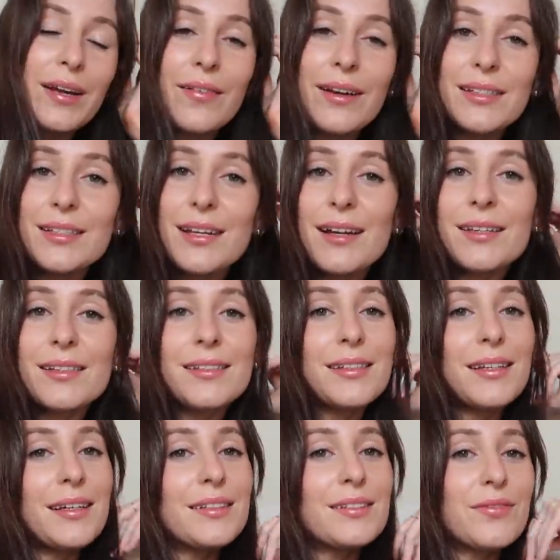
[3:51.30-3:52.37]
Anyways, that is
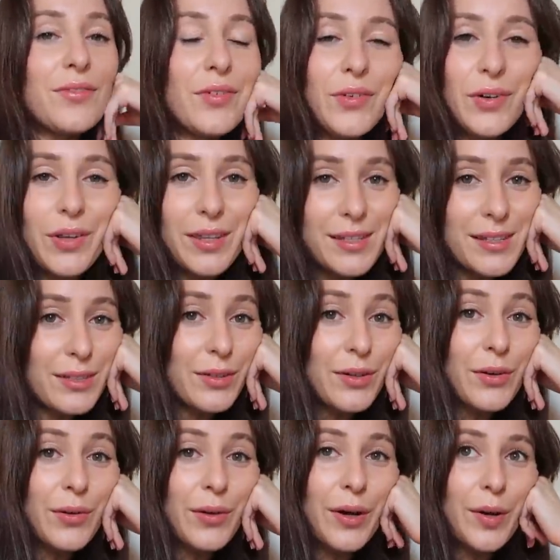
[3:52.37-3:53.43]
it for this little
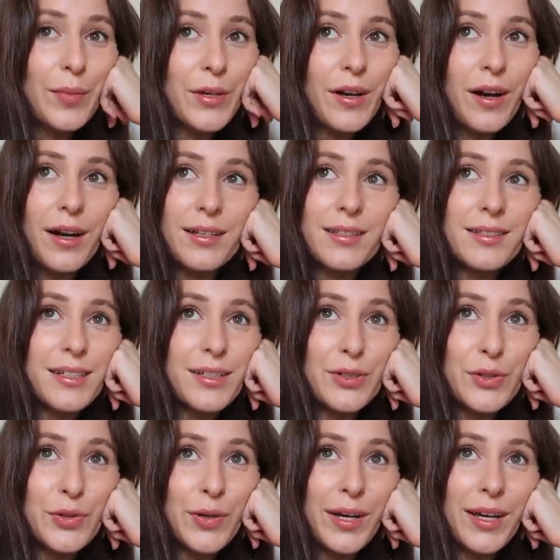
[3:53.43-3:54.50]
haul. I hope you guys
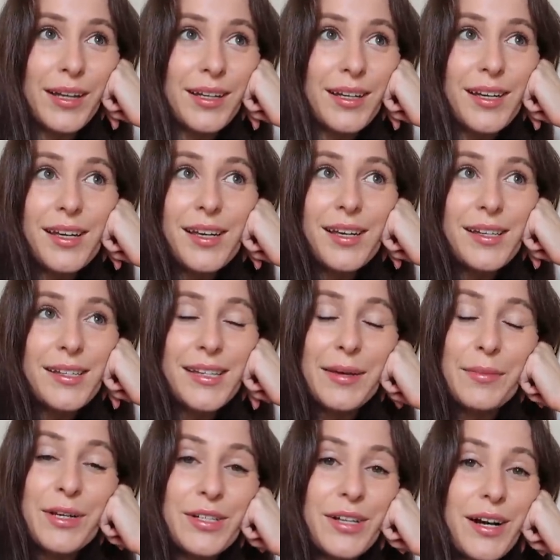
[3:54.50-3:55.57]
enjoyed
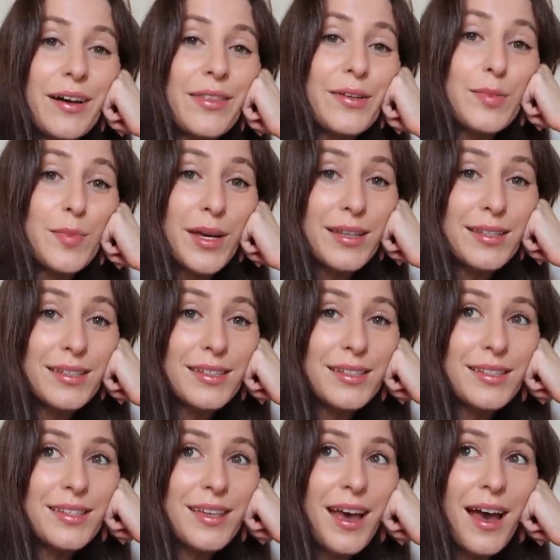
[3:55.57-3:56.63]
seeing me try on those
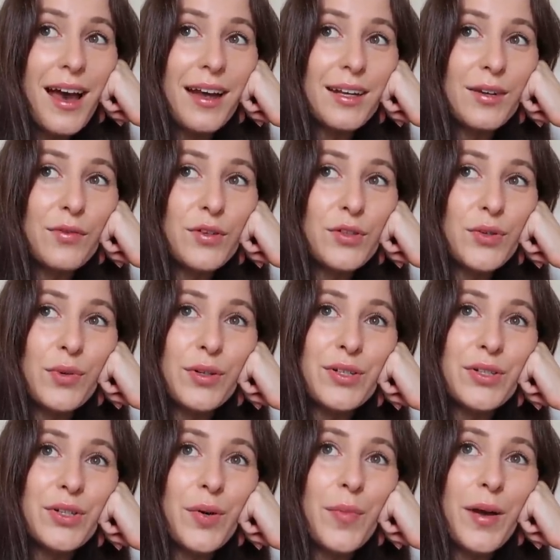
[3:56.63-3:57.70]
pieces, and if you do want to
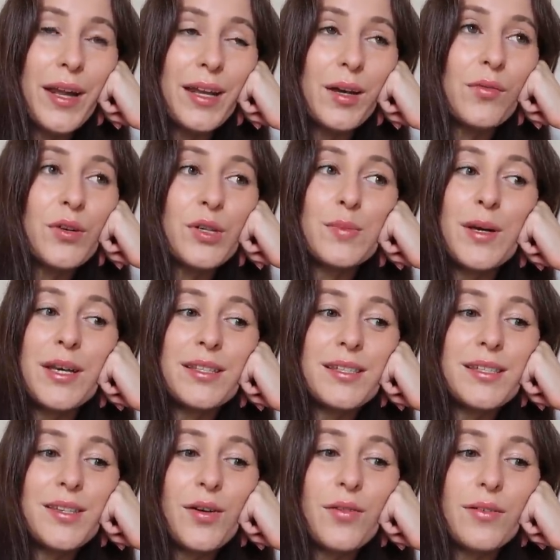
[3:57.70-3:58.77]
shop any of those
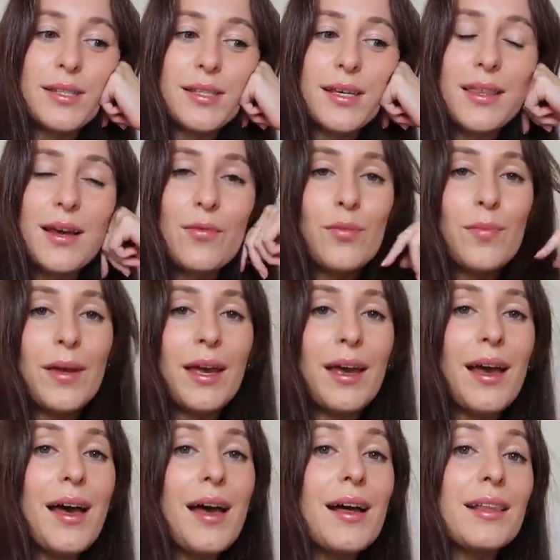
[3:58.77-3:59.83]
pieces, obviously there will
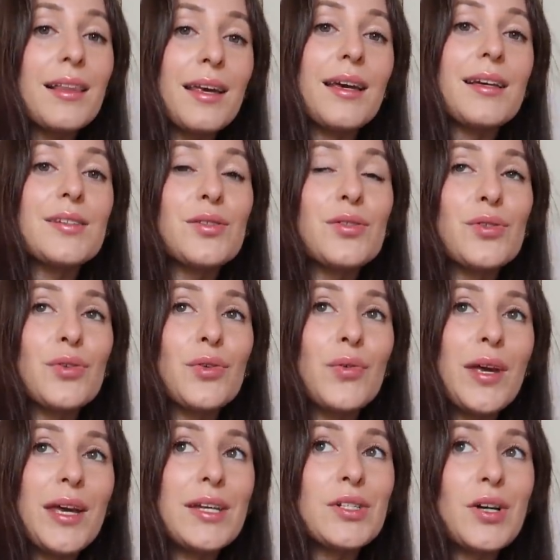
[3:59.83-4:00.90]
be links to
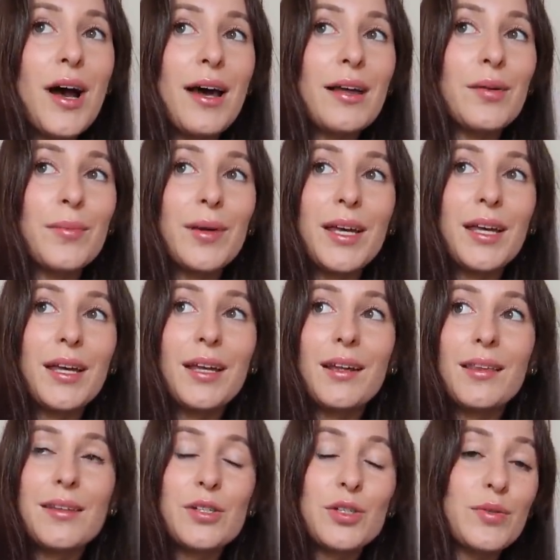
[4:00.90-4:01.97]
each item in
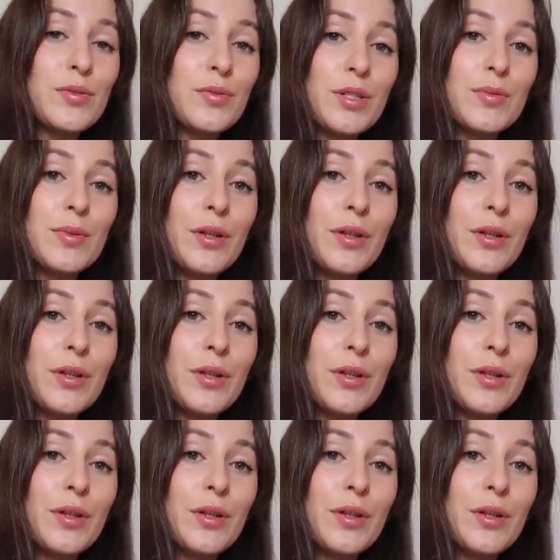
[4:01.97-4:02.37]
the description box